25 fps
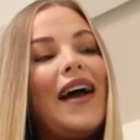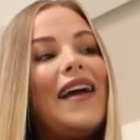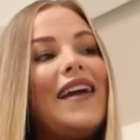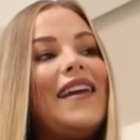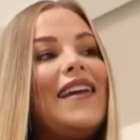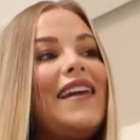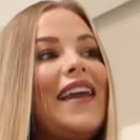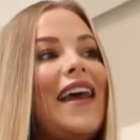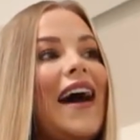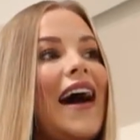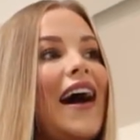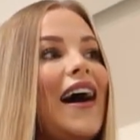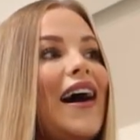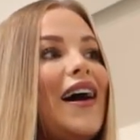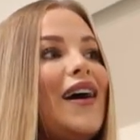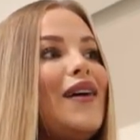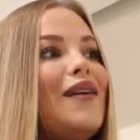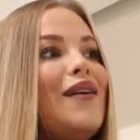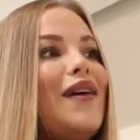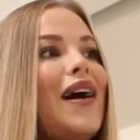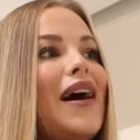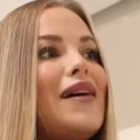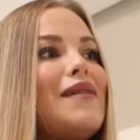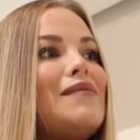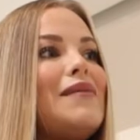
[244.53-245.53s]
And
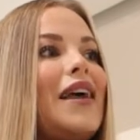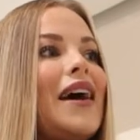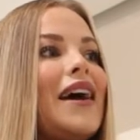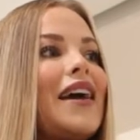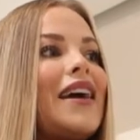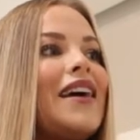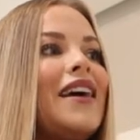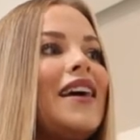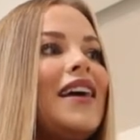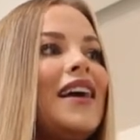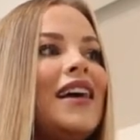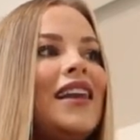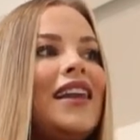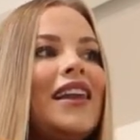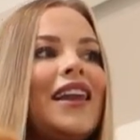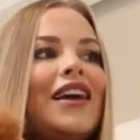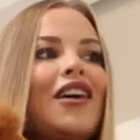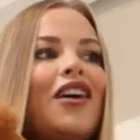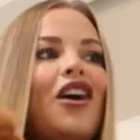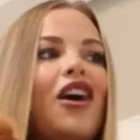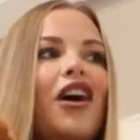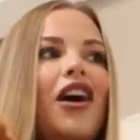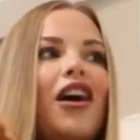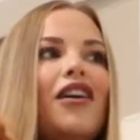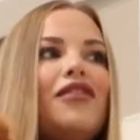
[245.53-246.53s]
now I'm like
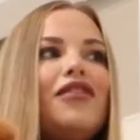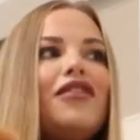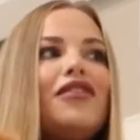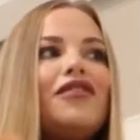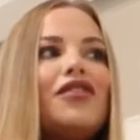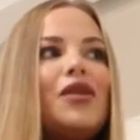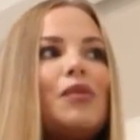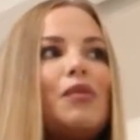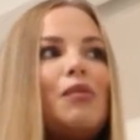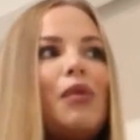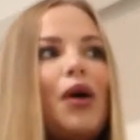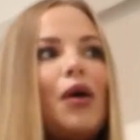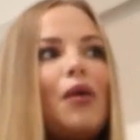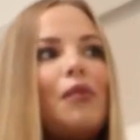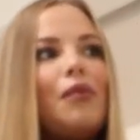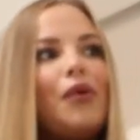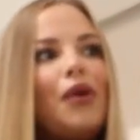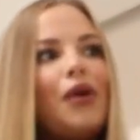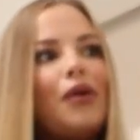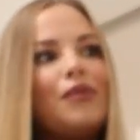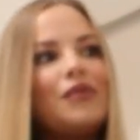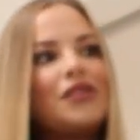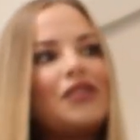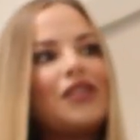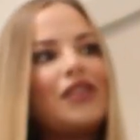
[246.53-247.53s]
half of the
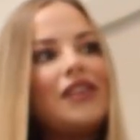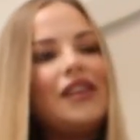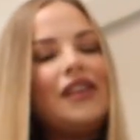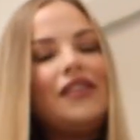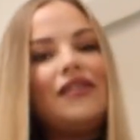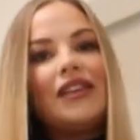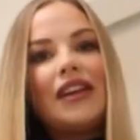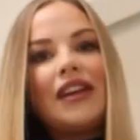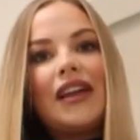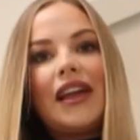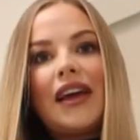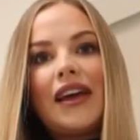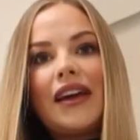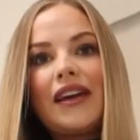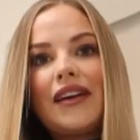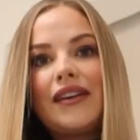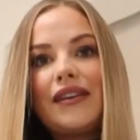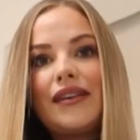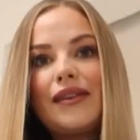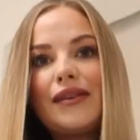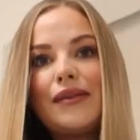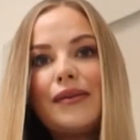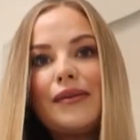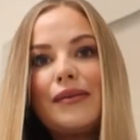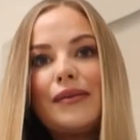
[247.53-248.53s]
pom-poms are even like
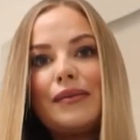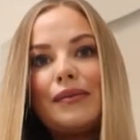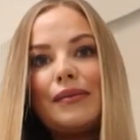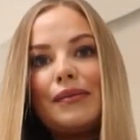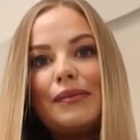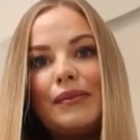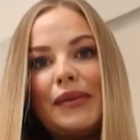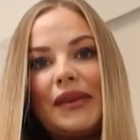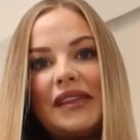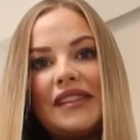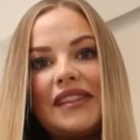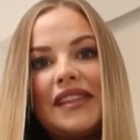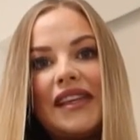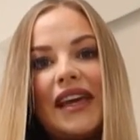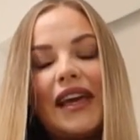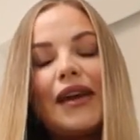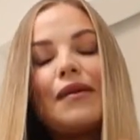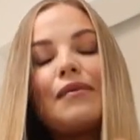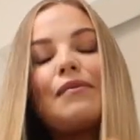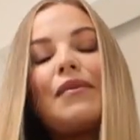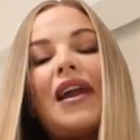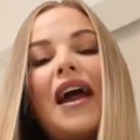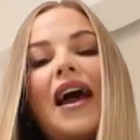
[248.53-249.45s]
missing.